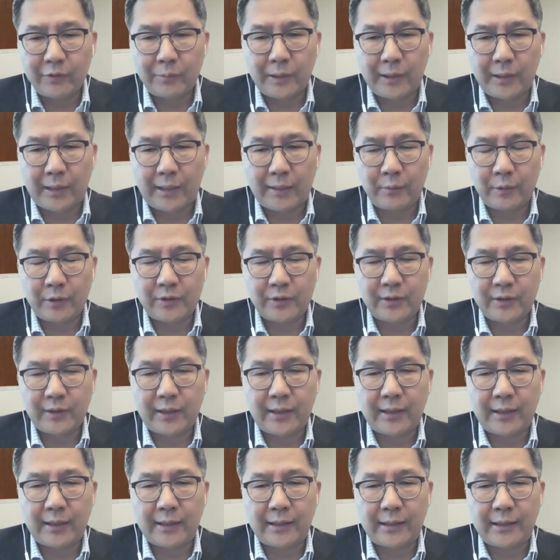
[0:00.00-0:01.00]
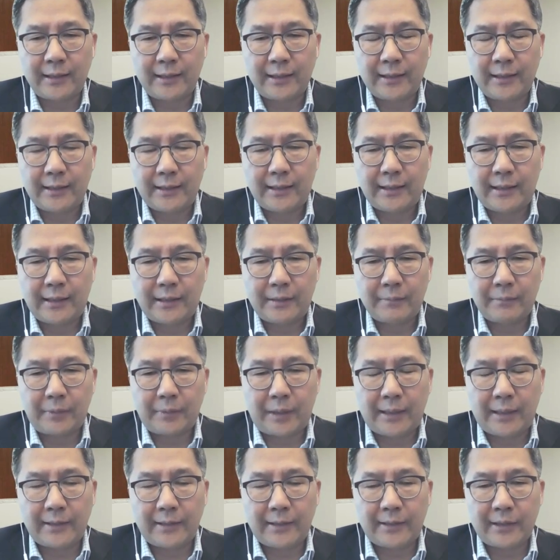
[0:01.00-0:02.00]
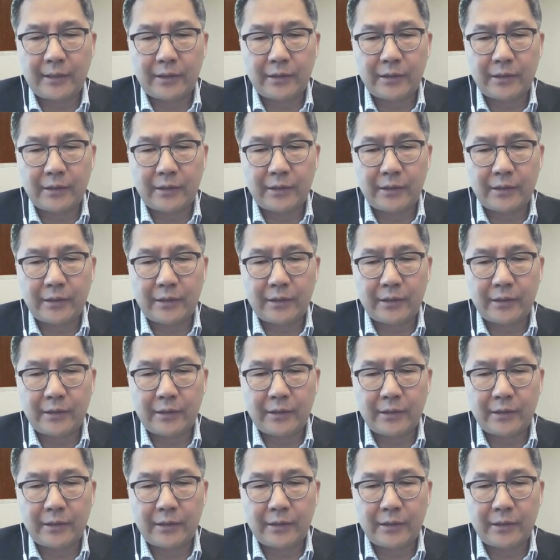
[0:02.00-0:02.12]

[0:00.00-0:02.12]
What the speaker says: but I would say I